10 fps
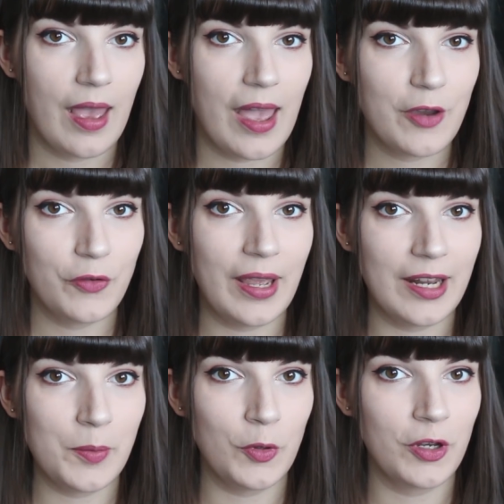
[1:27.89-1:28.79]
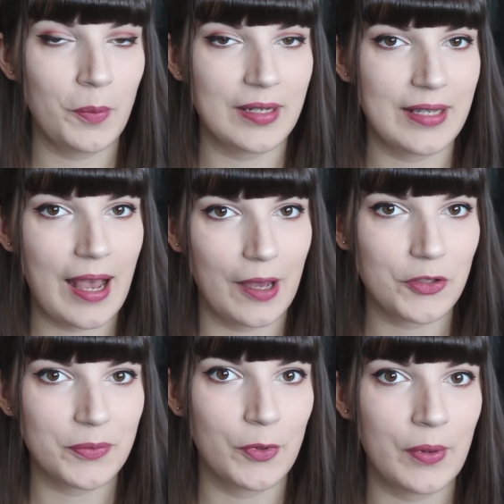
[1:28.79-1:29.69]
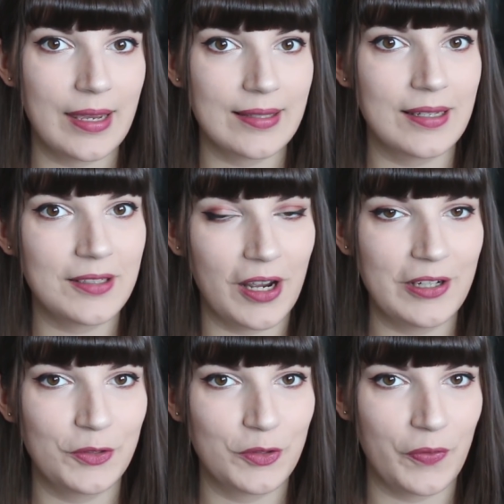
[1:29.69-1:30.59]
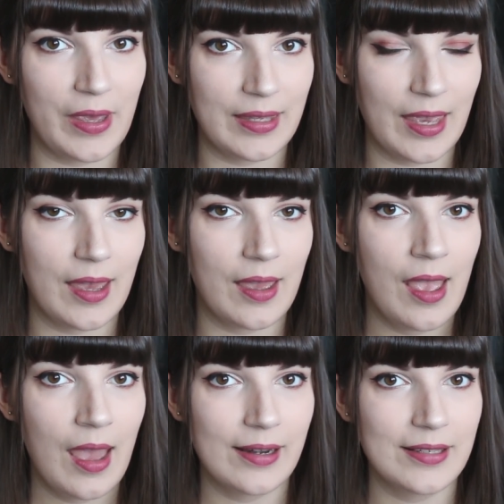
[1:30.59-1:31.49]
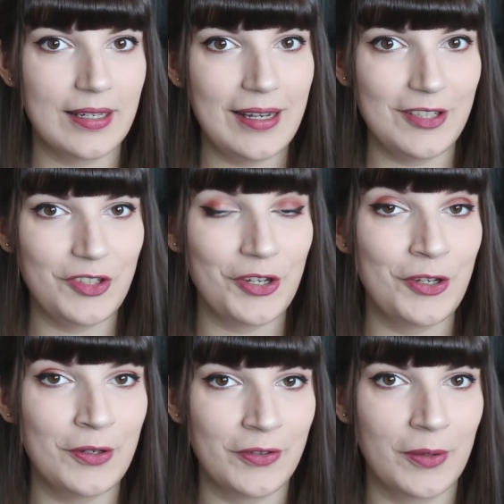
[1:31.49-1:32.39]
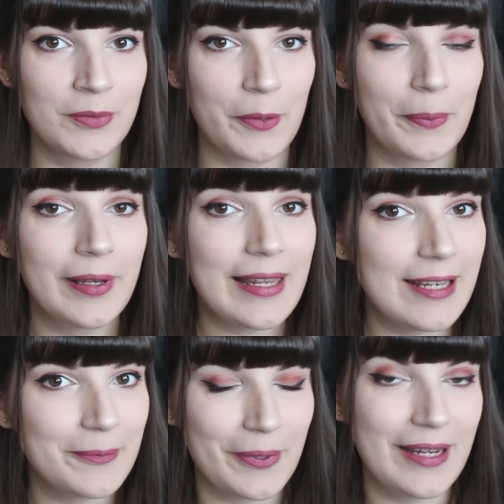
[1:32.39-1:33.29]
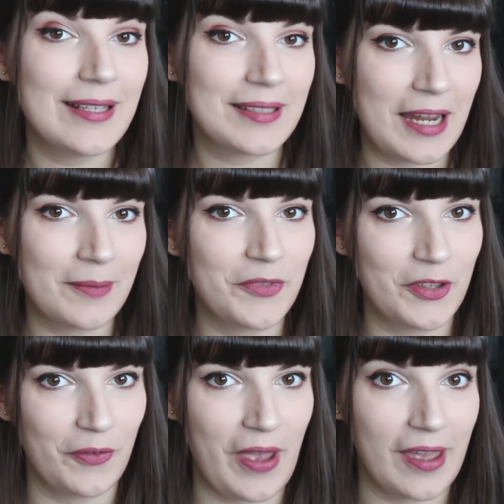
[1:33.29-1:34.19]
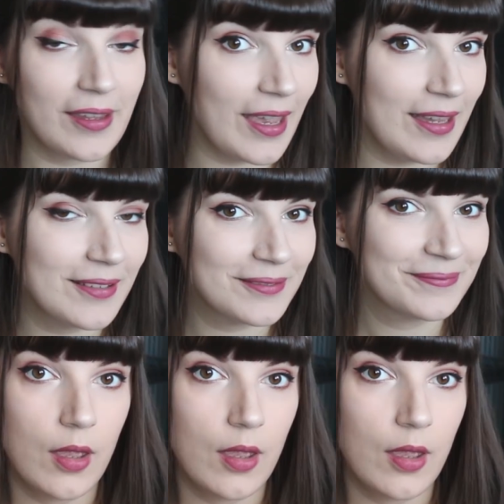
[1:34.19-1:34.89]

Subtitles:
Every animal, no matter how small, is entitled to vet care and it's the least you can do for them, so please, please take them to the vet, okay?